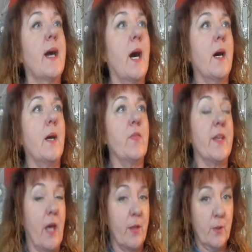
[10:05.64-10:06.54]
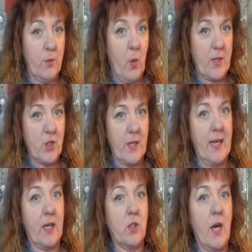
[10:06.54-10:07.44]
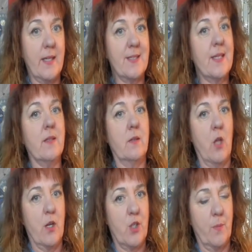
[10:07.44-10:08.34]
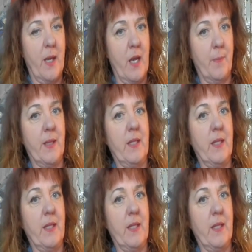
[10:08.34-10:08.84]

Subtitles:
The other question I get a lot is long-term camping.